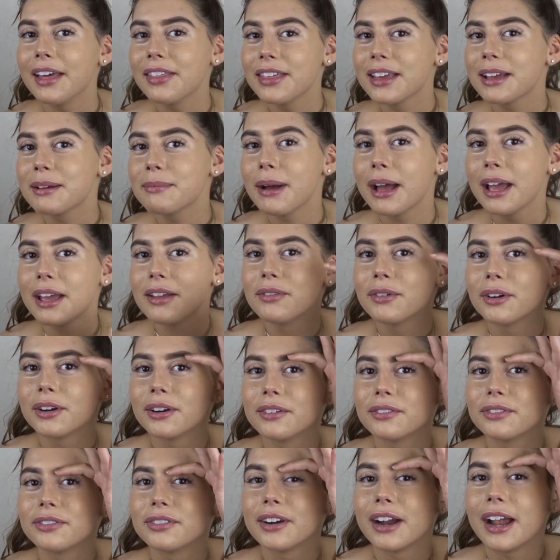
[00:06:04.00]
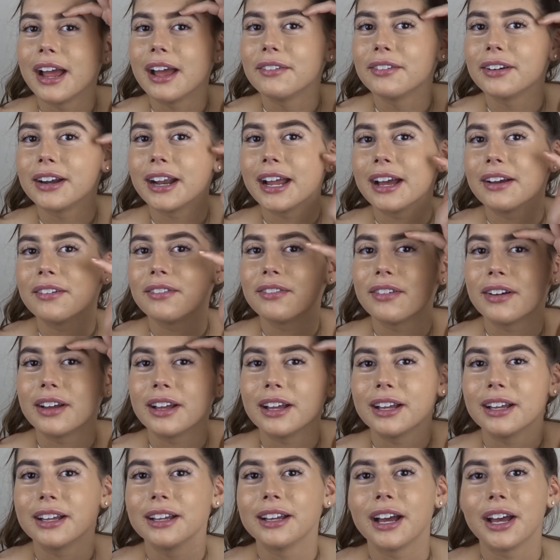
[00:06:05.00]
I think mine will forever have
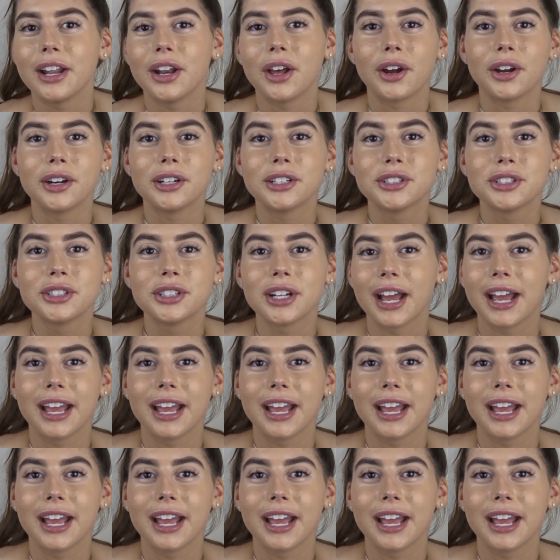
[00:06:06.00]
uh, an arch.